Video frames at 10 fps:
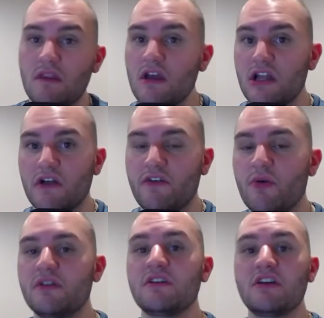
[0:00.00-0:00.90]
Hello
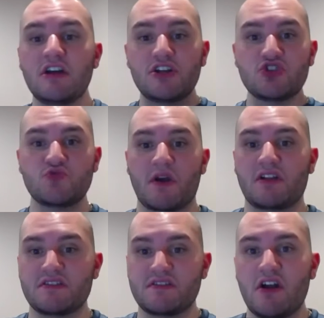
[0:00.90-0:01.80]
everyone, it's Michael
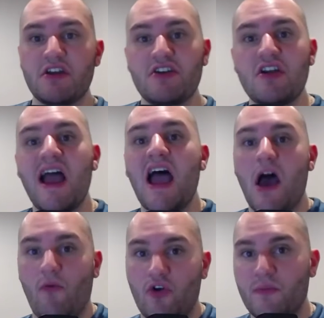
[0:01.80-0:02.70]
Lazar here, and
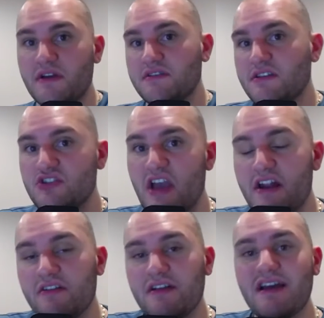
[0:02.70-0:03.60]
welcome back to the channel.